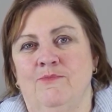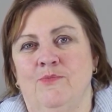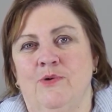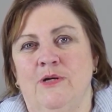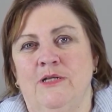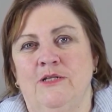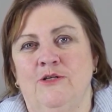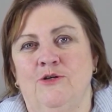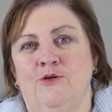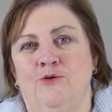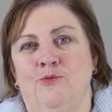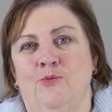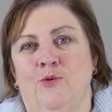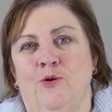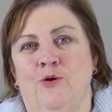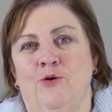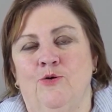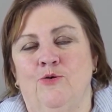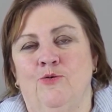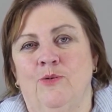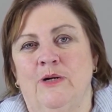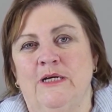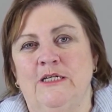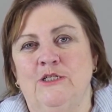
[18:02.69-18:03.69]
when you weren't
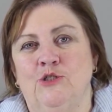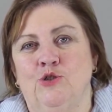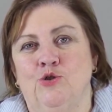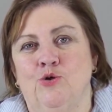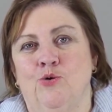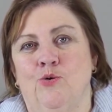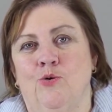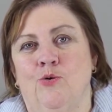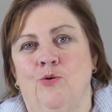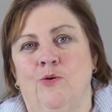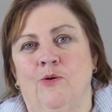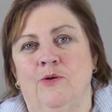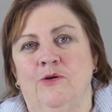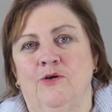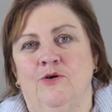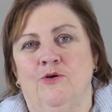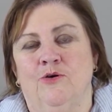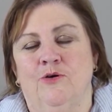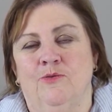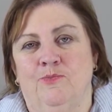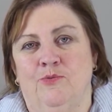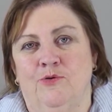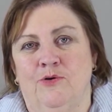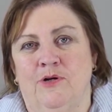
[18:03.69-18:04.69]
always sure you
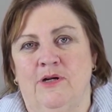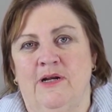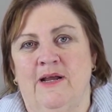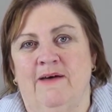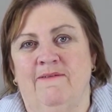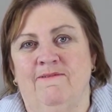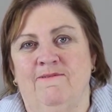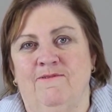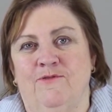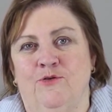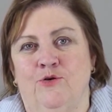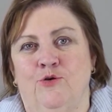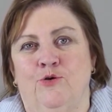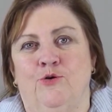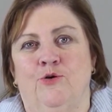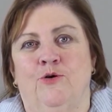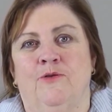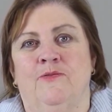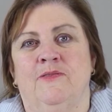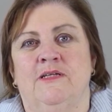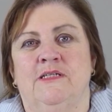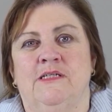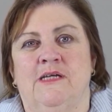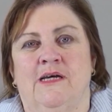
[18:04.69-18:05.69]
could put enough food
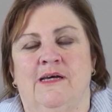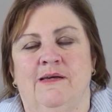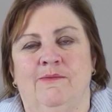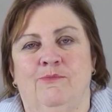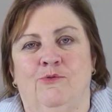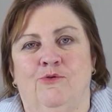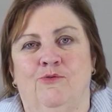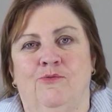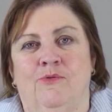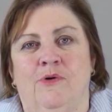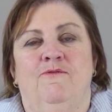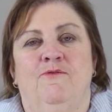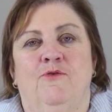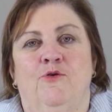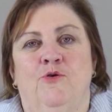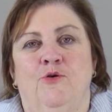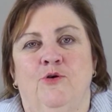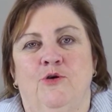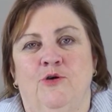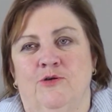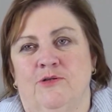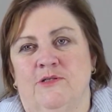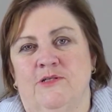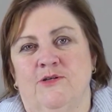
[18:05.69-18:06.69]
on the table for
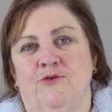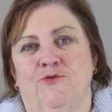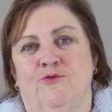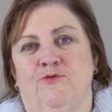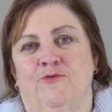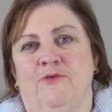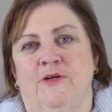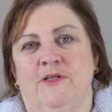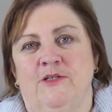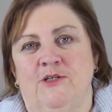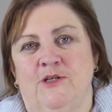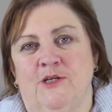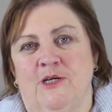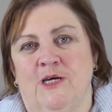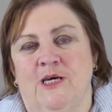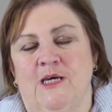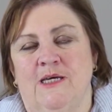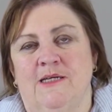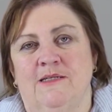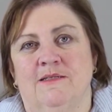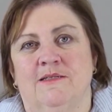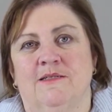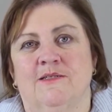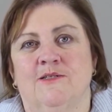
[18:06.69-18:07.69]
yourself and your
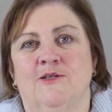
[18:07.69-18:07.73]
kids.